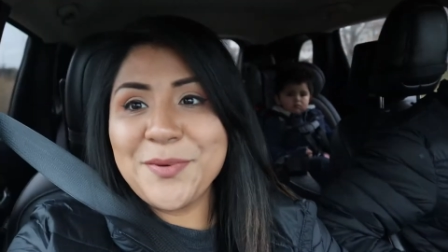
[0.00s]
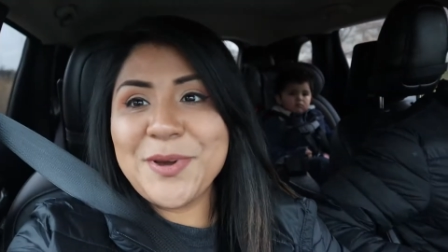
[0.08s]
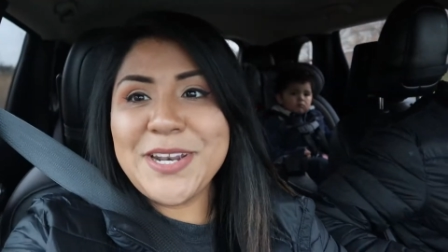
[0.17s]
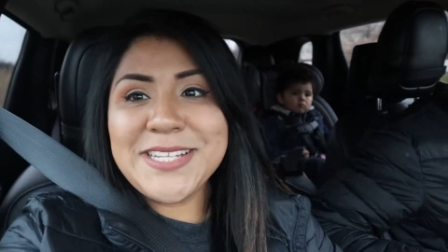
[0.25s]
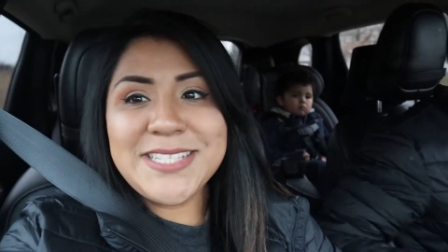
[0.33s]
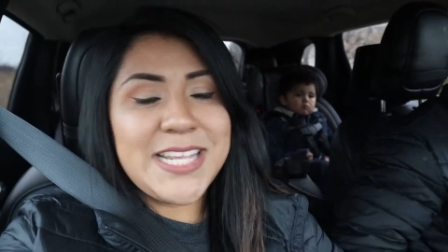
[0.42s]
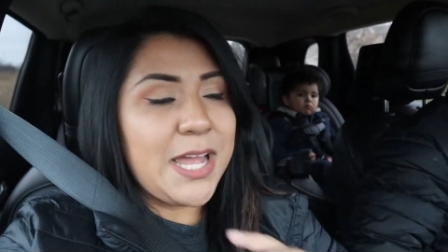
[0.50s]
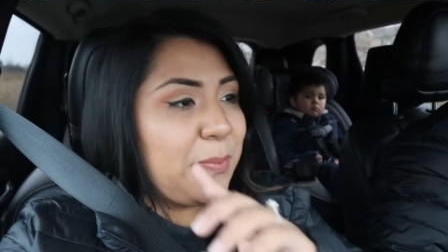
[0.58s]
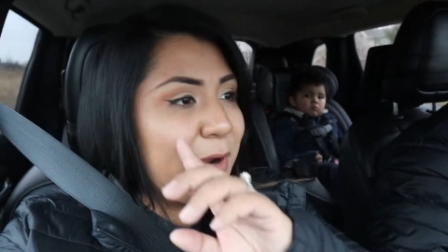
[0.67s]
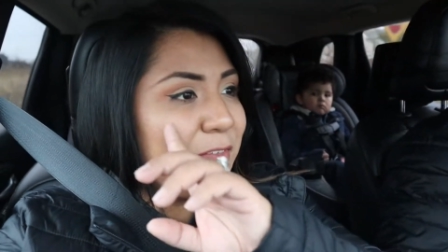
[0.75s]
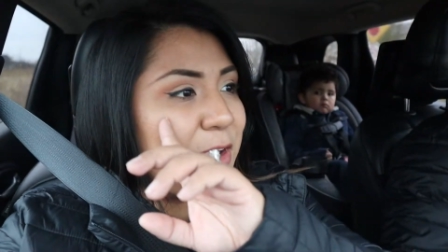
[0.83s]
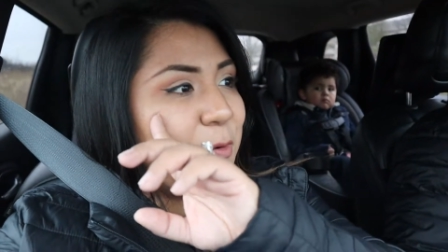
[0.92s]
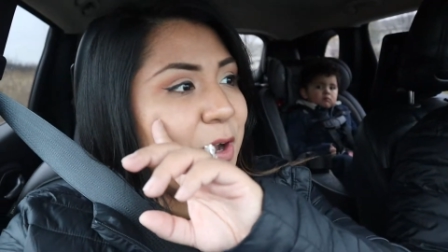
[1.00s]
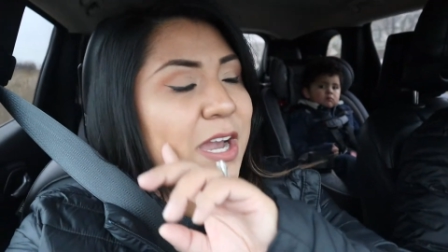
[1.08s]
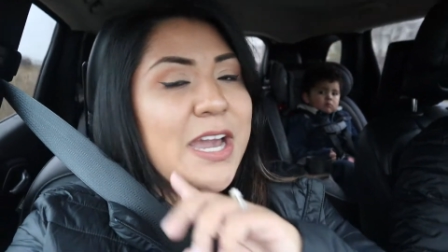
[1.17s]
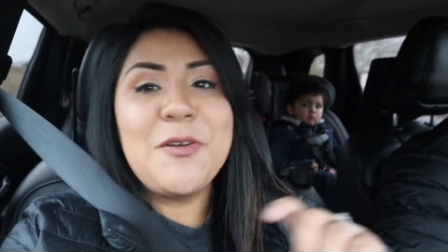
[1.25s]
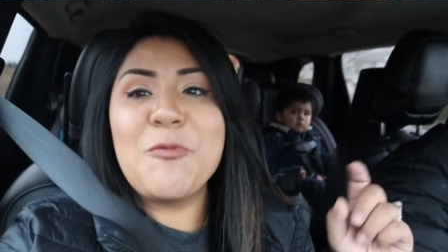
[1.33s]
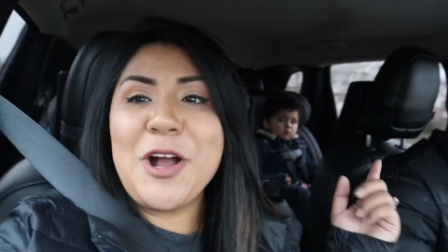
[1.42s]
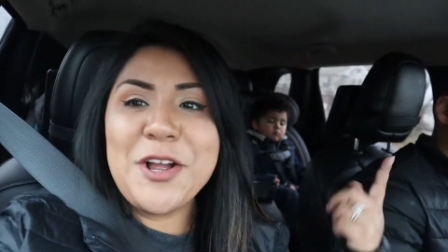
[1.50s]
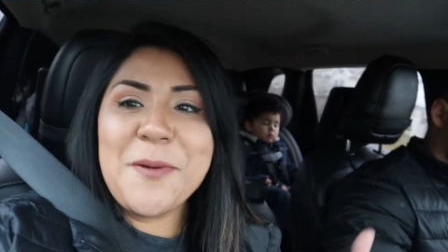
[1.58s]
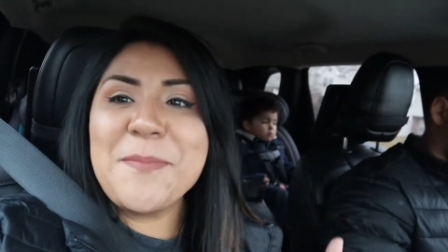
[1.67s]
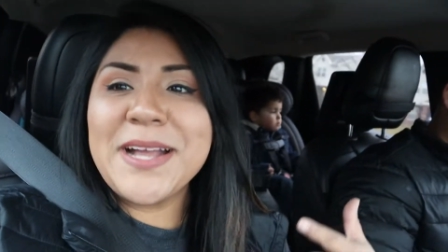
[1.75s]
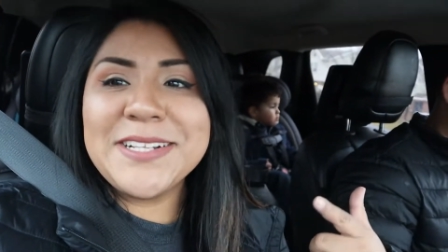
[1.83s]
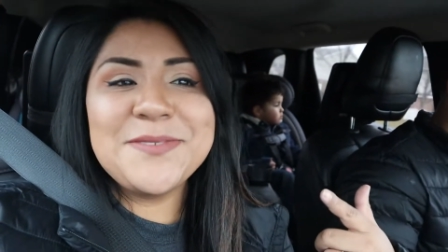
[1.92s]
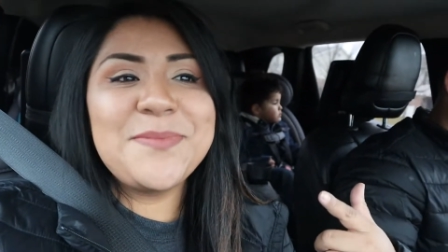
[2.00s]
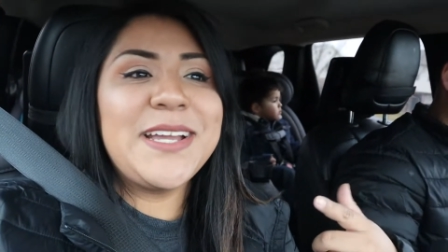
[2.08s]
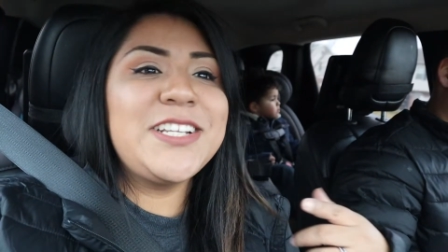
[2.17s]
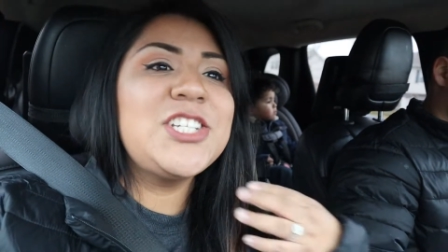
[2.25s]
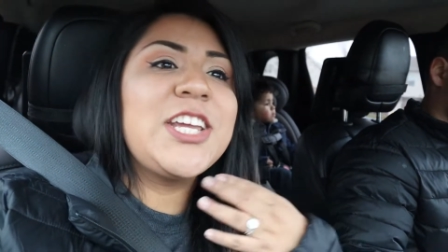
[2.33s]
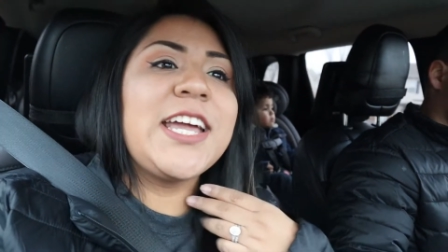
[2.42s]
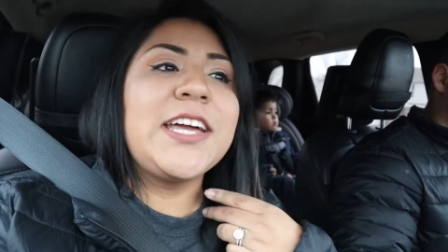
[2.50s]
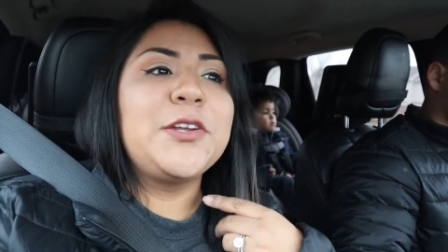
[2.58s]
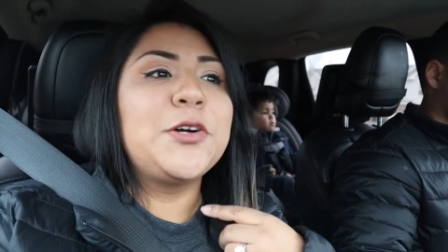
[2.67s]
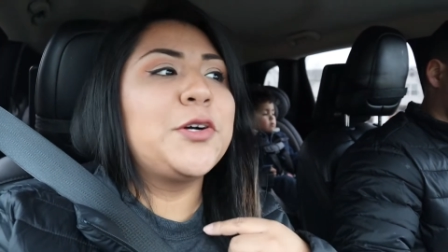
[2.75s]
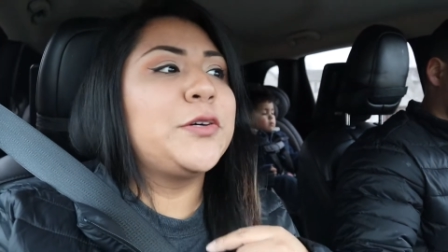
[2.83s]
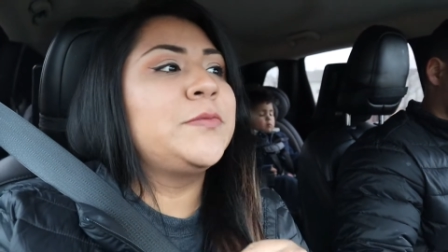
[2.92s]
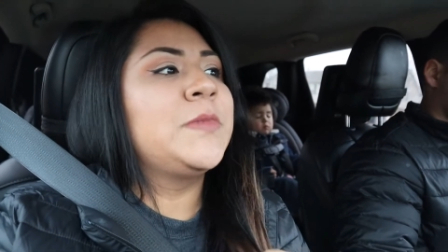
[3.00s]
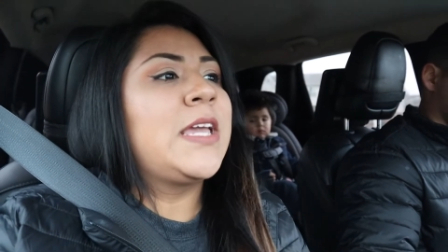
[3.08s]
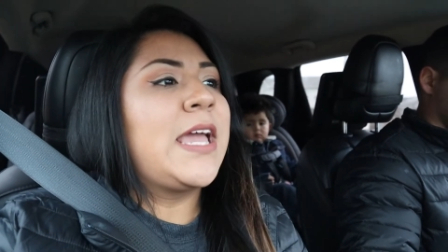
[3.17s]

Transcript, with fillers: what is up everyone welcome back to my channel